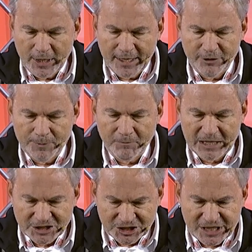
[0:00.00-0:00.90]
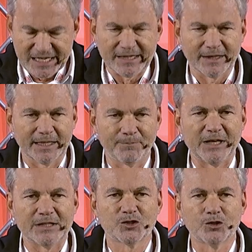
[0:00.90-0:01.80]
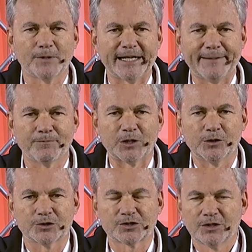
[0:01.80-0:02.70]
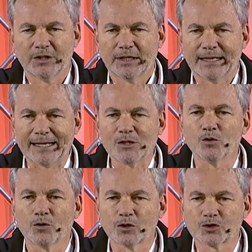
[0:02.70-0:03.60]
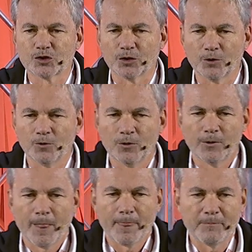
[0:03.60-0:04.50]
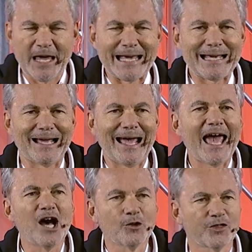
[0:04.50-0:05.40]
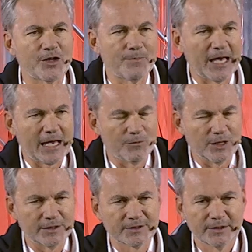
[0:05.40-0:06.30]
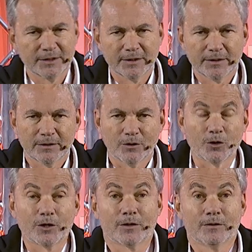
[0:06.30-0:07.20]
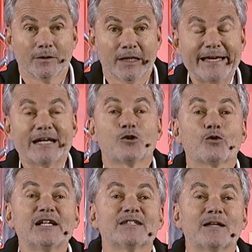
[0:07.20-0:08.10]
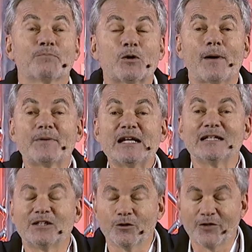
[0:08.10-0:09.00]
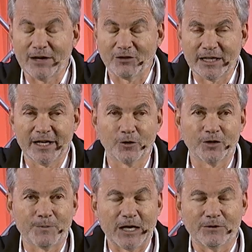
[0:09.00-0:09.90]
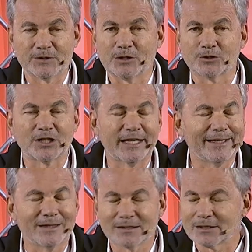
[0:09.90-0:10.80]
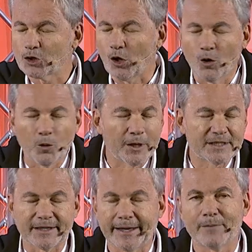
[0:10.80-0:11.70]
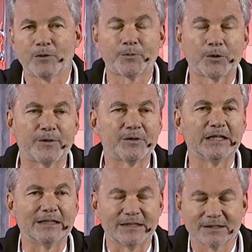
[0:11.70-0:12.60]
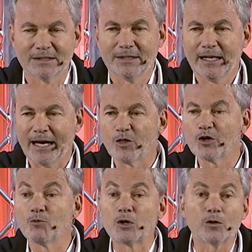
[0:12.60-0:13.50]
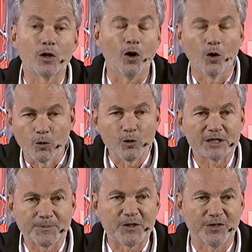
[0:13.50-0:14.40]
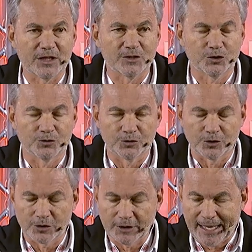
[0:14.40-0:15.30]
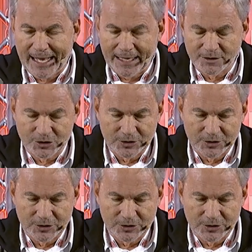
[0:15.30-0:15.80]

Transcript: a machine that makes human embryos, can you also make healthy babies or increase the probability of having healthy babies? Because again, this is always a game of probabilities, and there will always be things you do not catch.